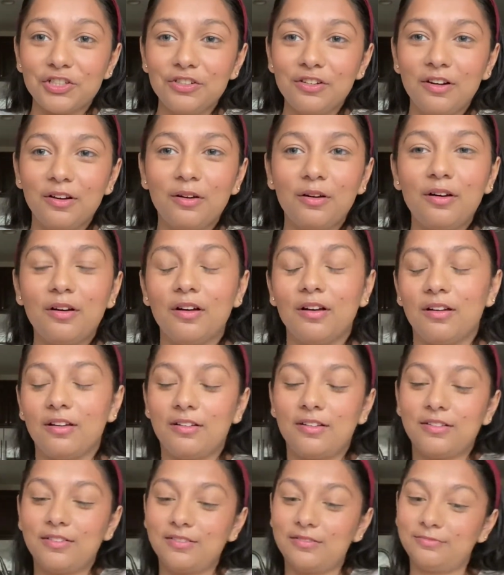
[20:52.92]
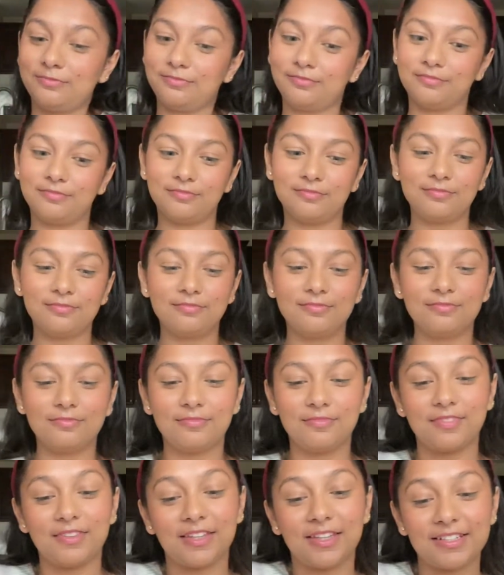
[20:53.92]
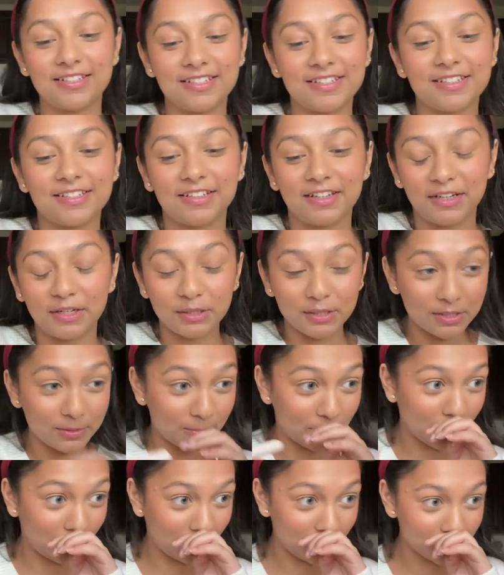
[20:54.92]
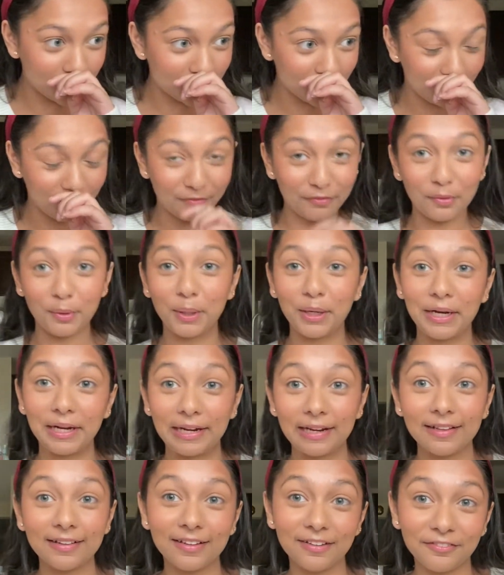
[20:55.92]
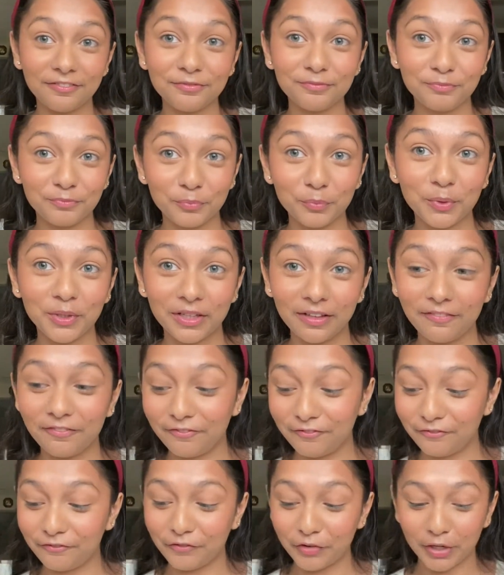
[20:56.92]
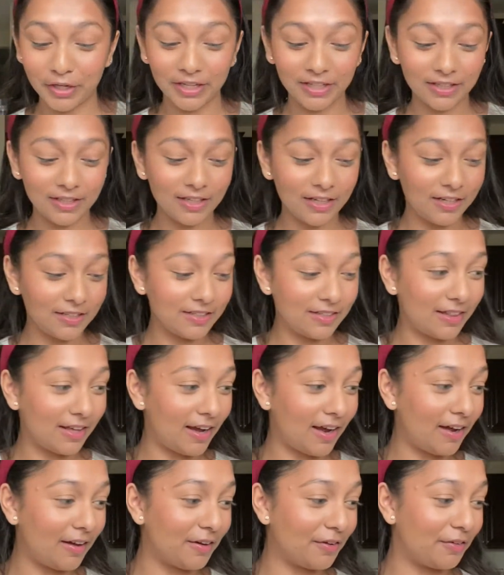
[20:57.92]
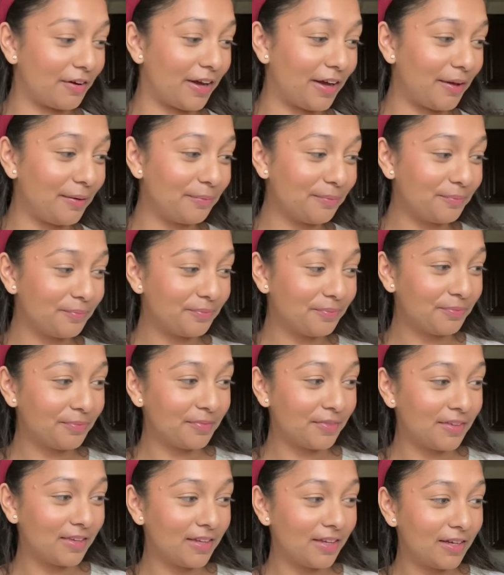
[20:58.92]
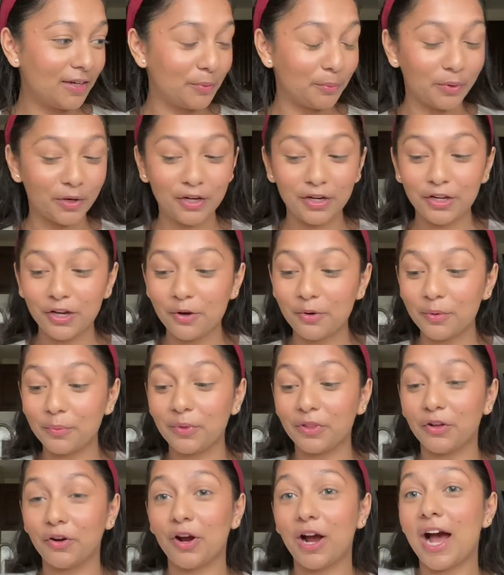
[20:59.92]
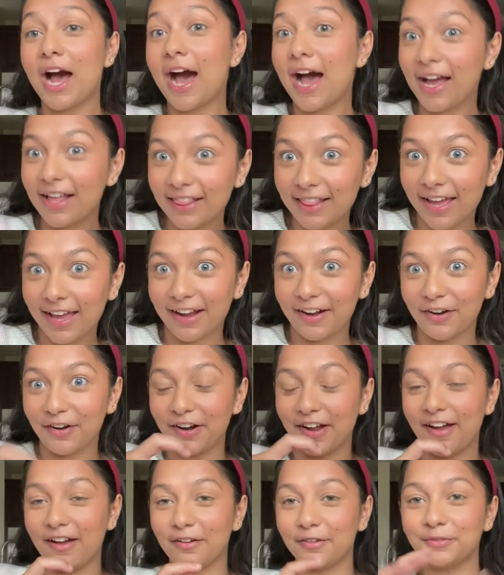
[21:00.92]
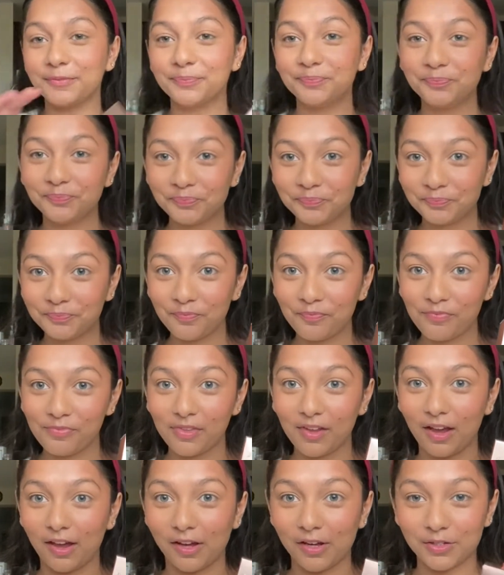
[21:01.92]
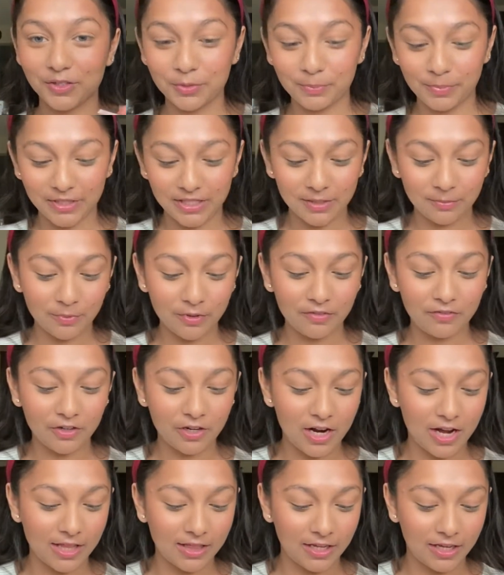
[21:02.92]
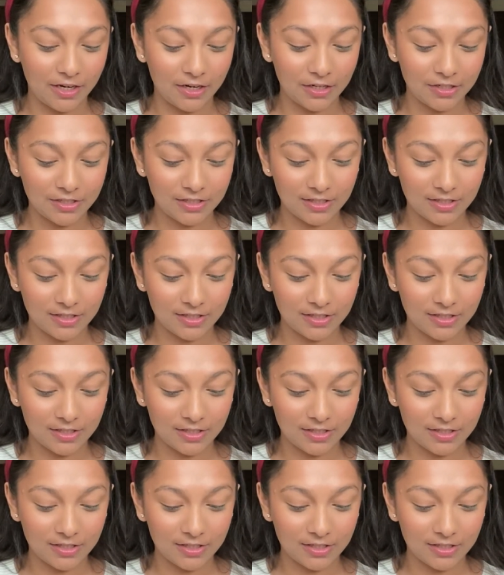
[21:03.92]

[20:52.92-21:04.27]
Oh, this is an experience. I really, really freaking liked that. Okay, we're gonna go in with her highlighter now. I also picked up one of her highlighters.